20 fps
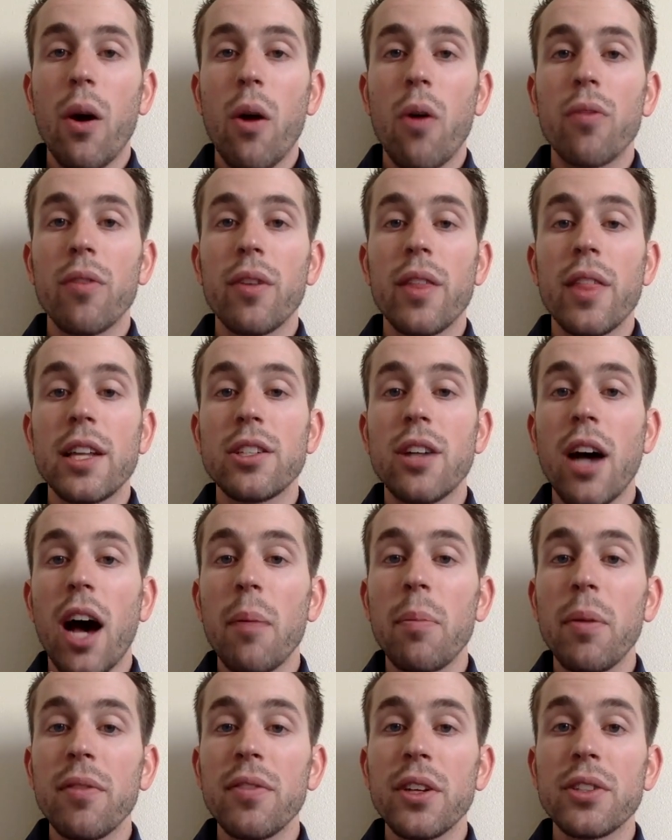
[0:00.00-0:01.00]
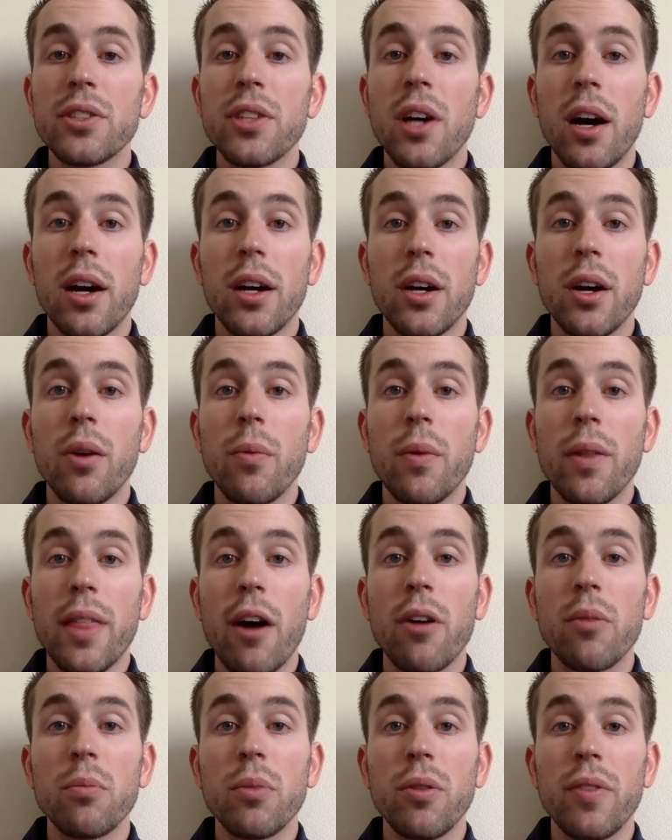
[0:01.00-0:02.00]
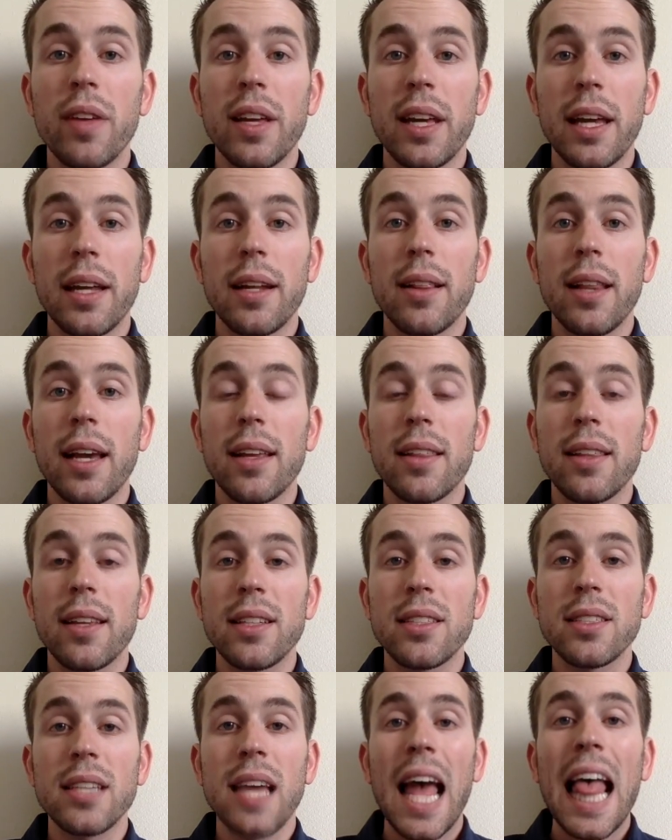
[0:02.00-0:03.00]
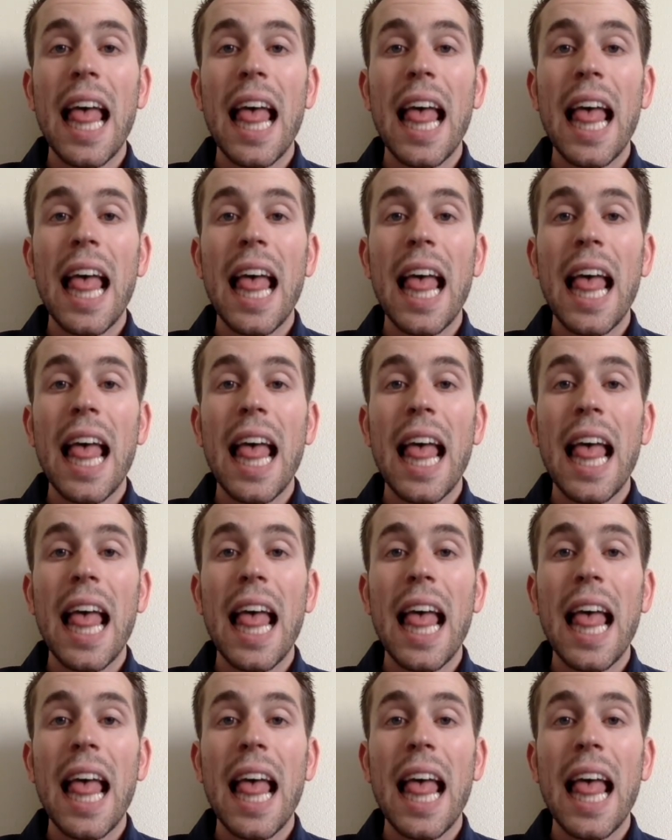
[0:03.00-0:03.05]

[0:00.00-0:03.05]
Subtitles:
over the top of your tongue without moving it, like this.